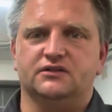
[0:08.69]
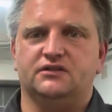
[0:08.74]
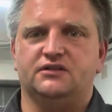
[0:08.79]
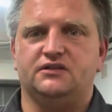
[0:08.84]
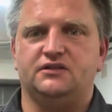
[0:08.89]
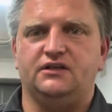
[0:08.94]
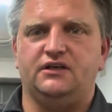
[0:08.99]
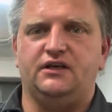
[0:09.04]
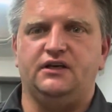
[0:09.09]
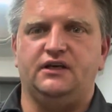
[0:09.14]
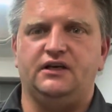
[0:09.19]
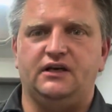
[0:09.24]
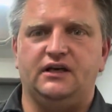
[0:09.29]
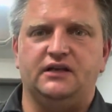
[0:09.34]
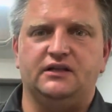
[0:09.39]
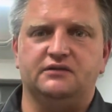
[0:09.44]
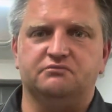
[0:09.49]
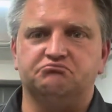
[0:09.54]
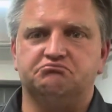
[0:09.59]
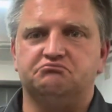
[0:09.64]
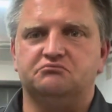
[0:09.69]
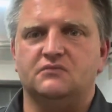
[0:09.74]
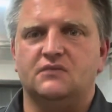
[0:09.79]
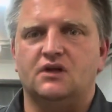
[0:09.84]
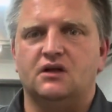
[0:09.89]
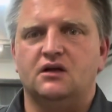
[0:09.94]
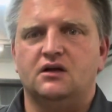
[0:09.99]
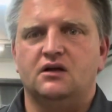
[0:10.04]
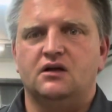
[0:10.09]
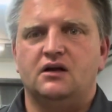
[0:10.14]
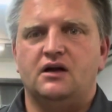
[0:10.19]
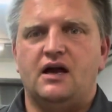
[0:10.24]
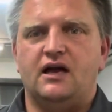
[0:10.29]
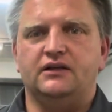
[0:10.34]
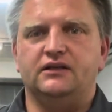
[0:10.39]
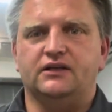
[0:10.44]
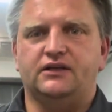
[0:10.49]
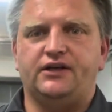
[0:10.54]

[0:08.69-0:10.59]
see in the